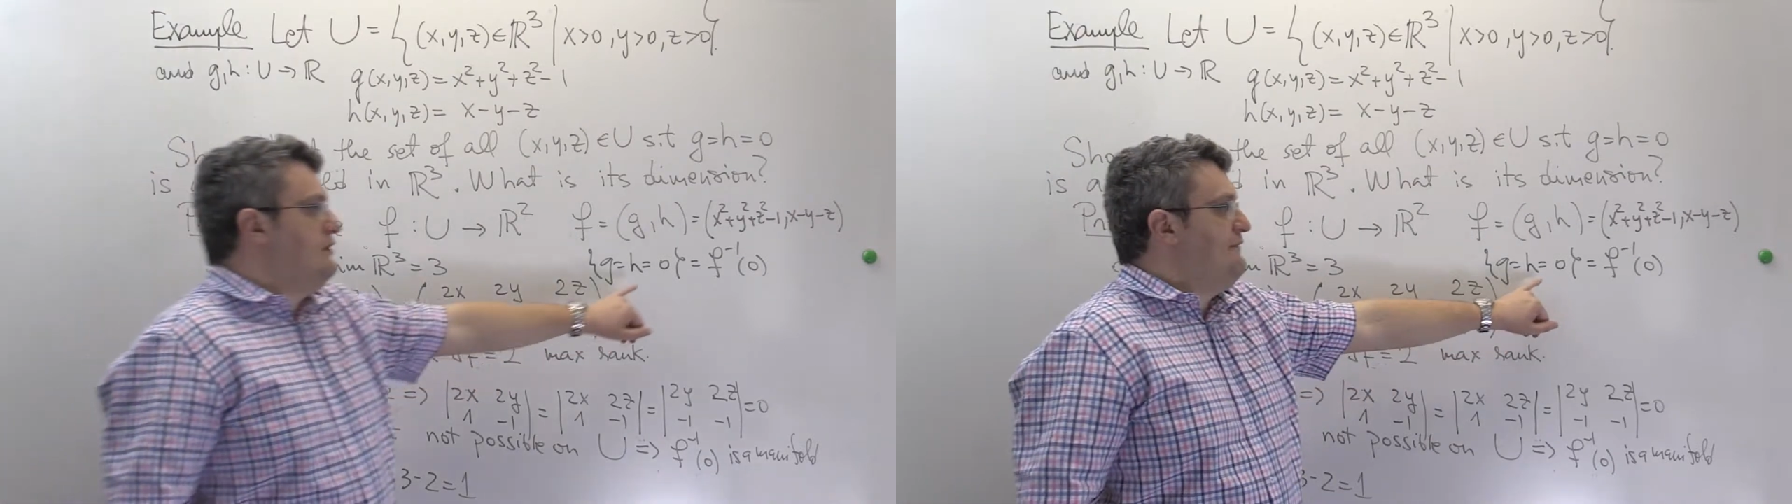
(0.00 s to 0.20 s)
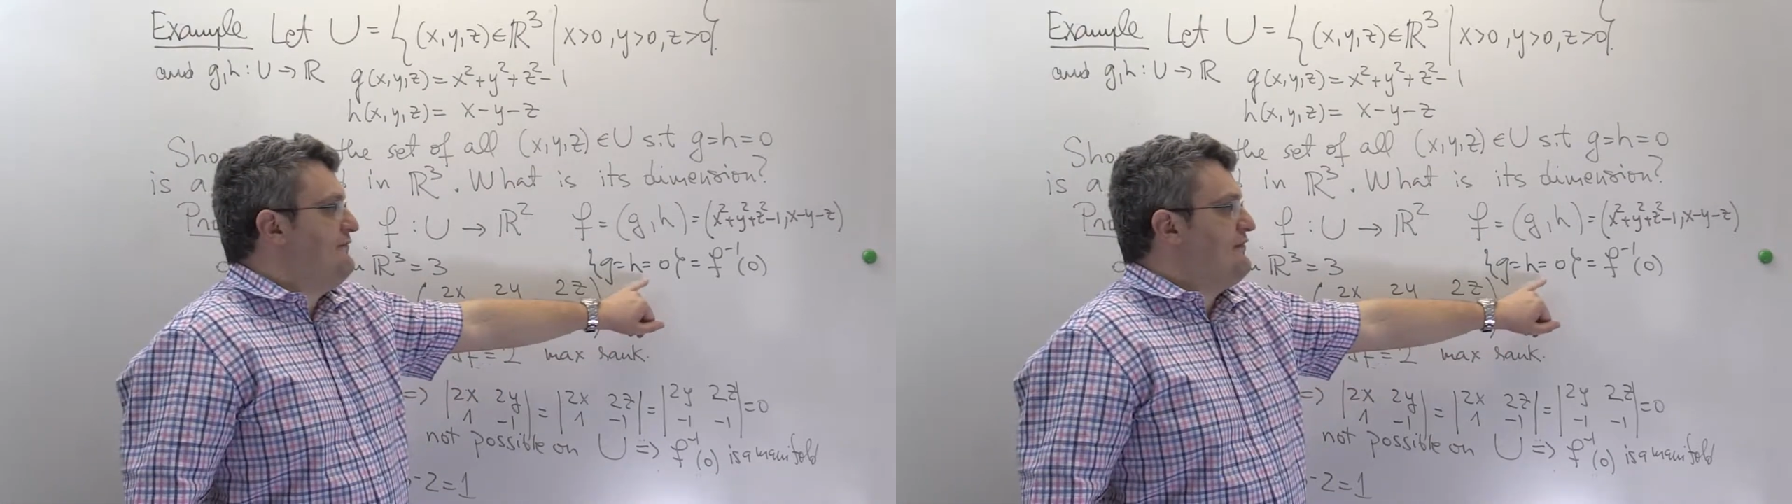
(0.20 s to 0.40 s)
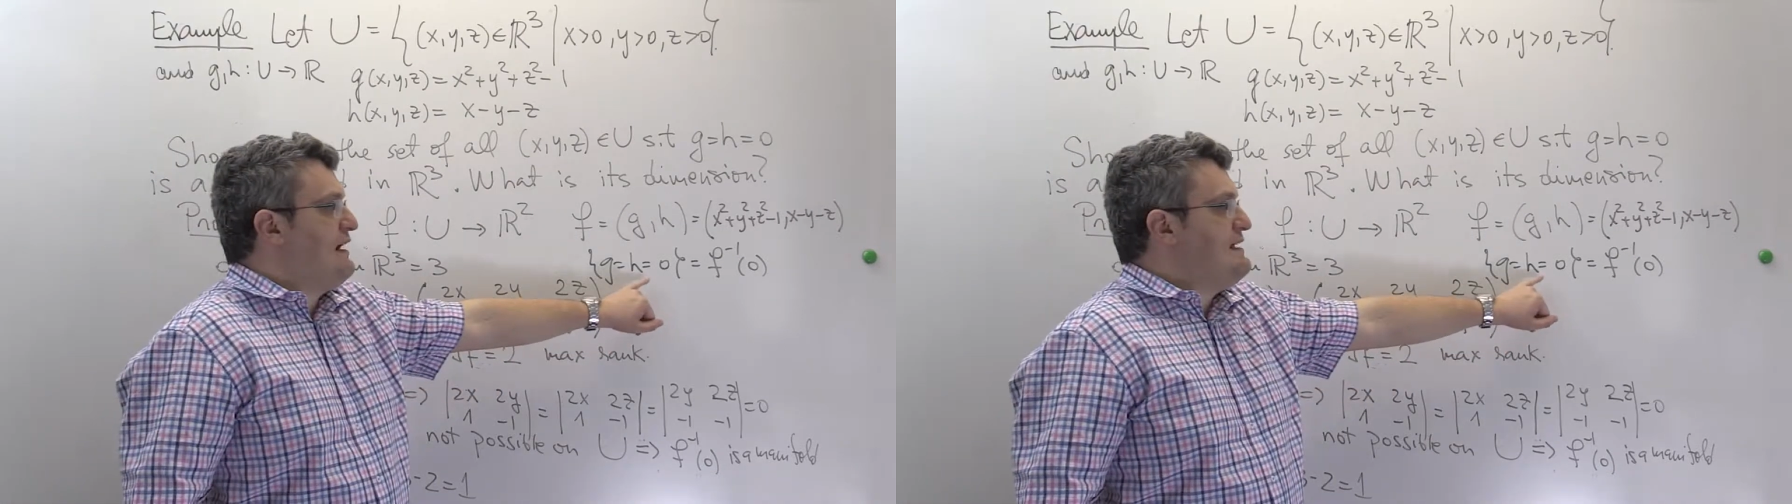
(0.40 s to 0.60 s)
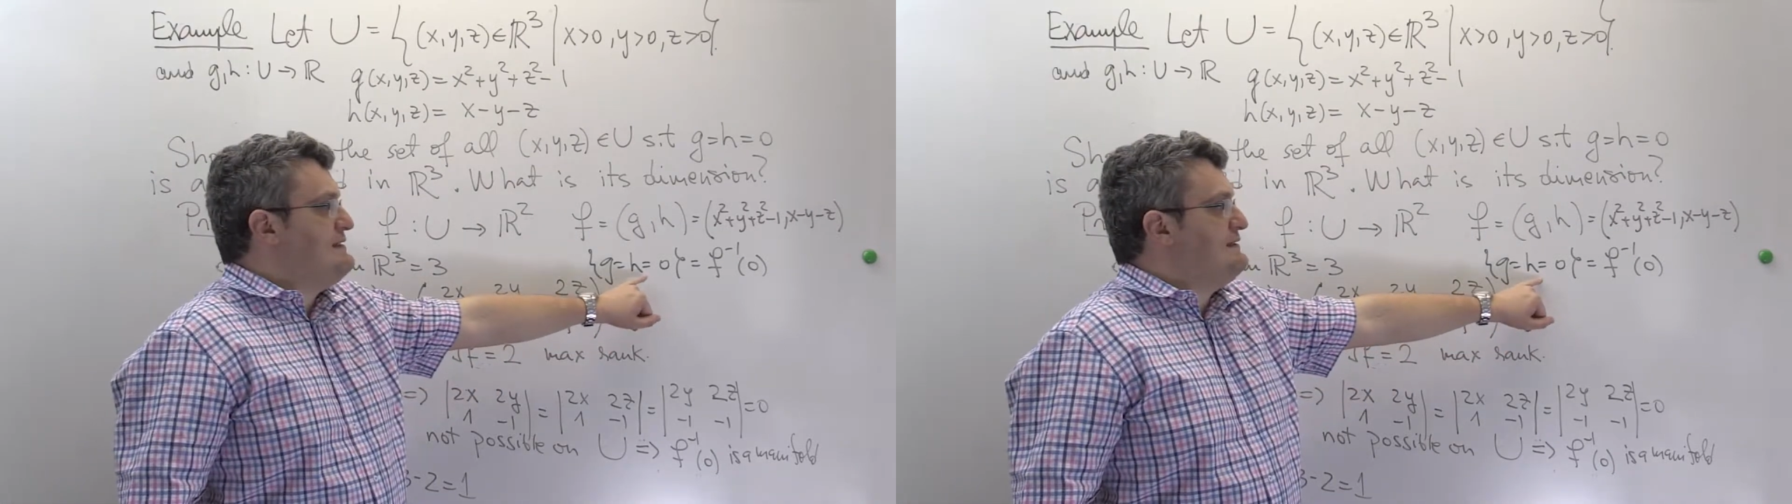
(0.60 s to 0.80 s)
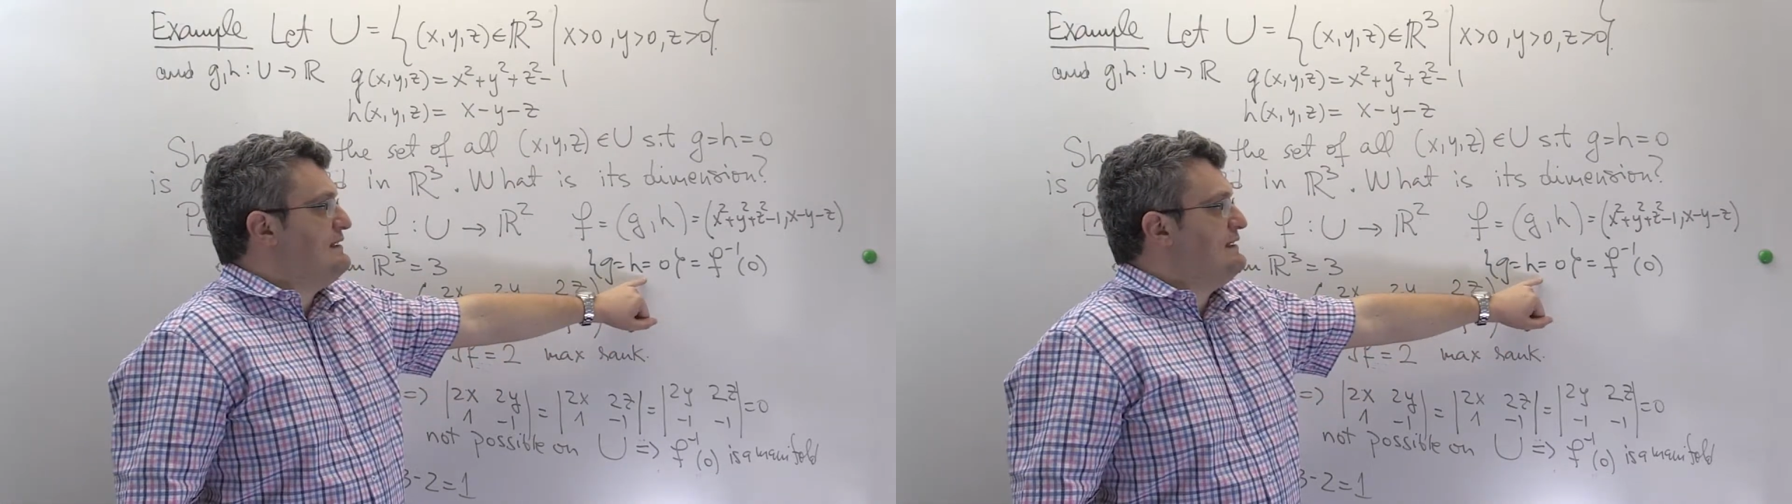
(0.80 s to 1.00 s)

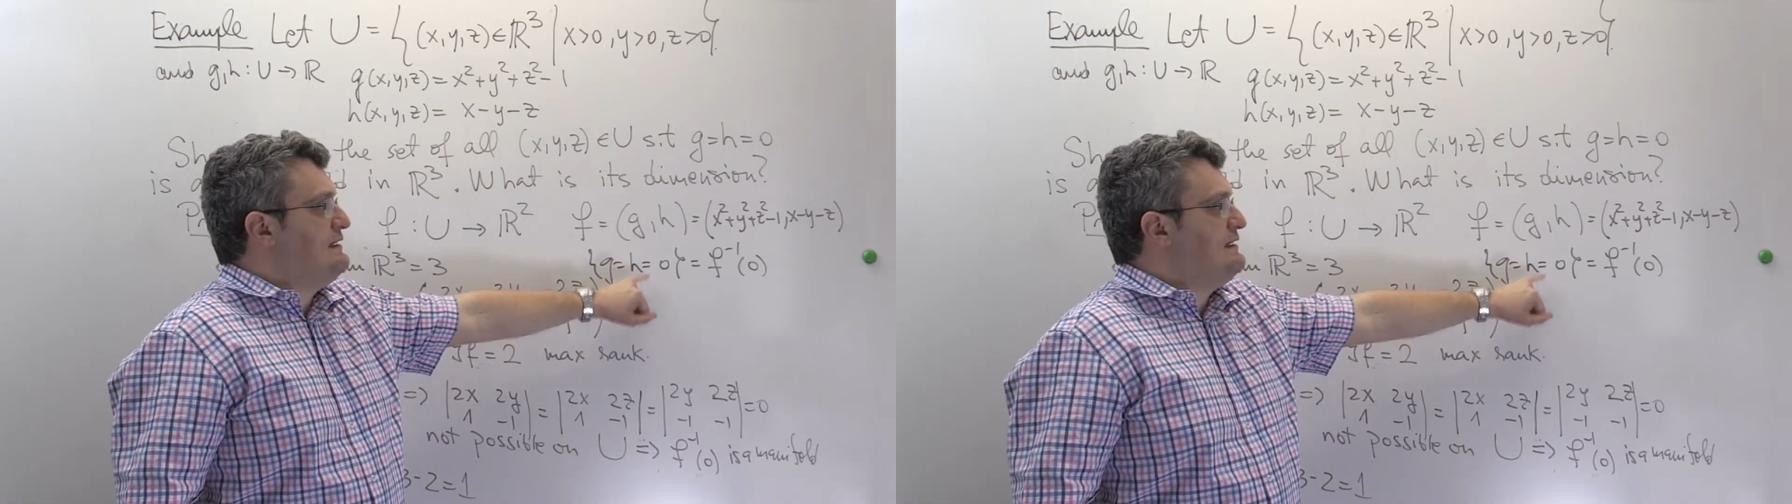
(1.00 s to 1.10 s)
rephrase